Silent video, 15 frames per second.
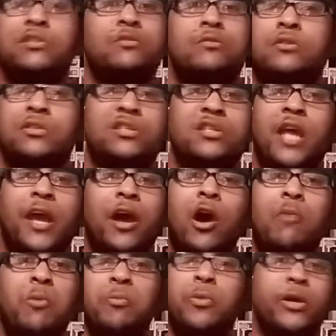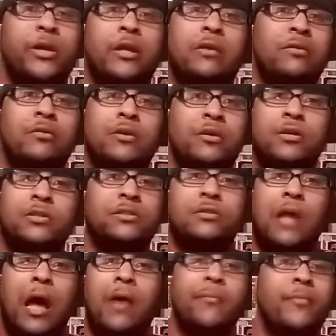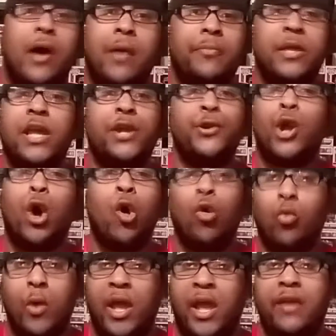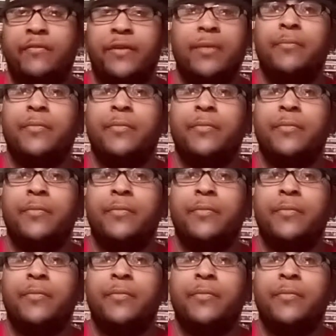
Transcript: Just take all my money, cause I'm getting the whole wave.